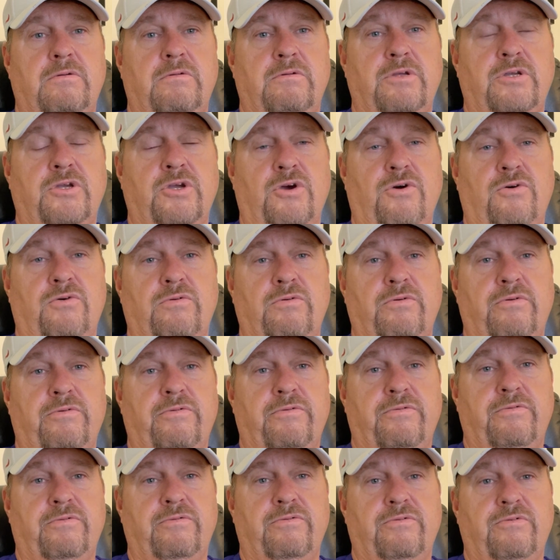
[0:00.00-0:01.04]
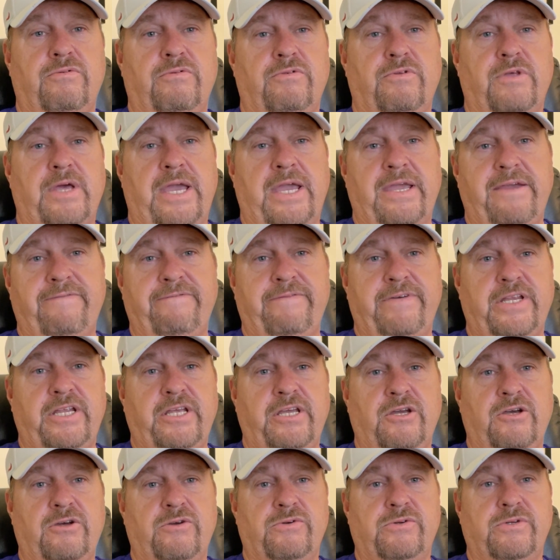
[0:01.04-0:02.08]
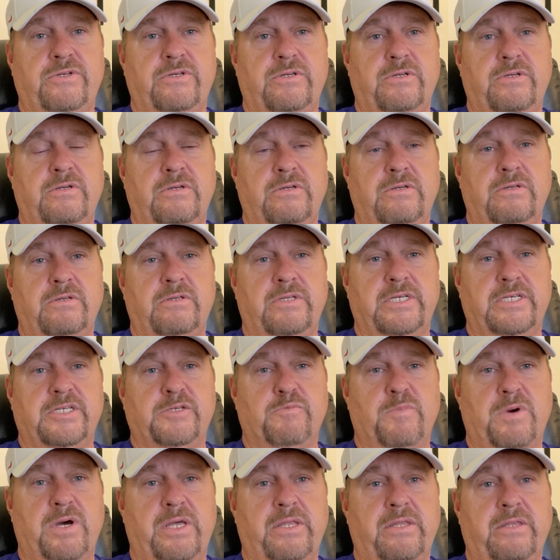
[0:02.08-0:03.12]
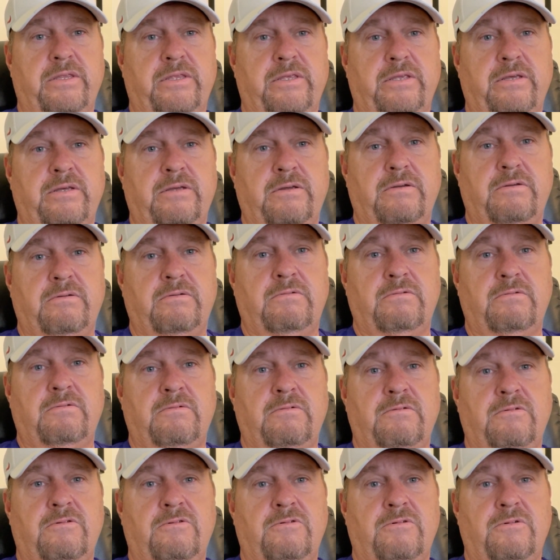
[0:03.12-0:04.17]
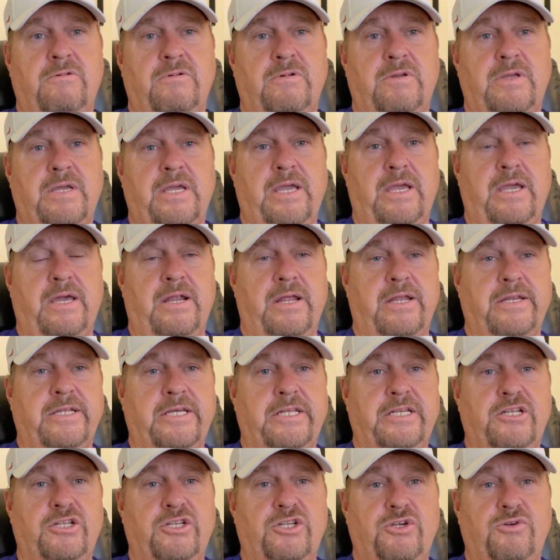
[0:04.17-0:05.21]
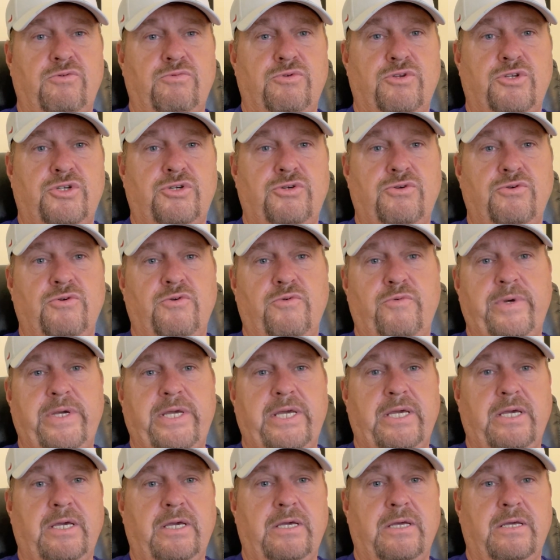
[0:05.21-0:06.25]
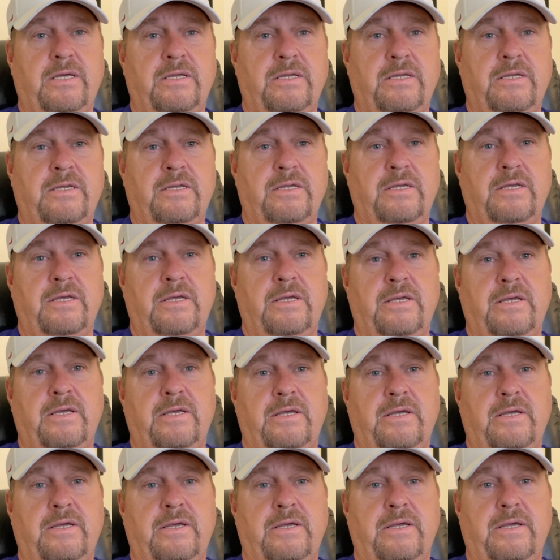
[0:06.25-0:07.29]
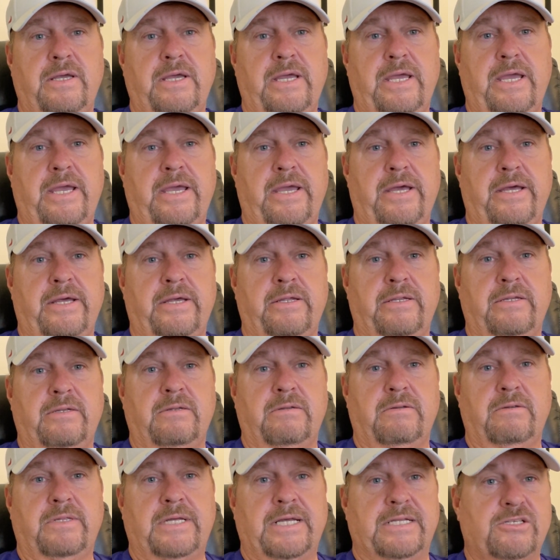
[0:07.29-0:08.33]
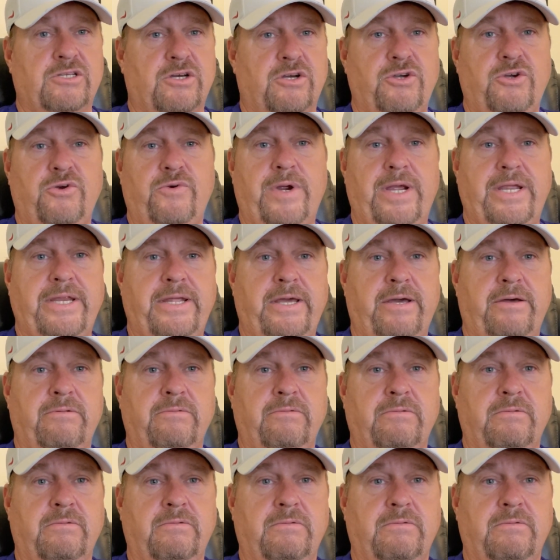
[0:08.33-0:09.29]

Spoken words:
8 videos this month, and I need to do 2 a week, and that's all you write down,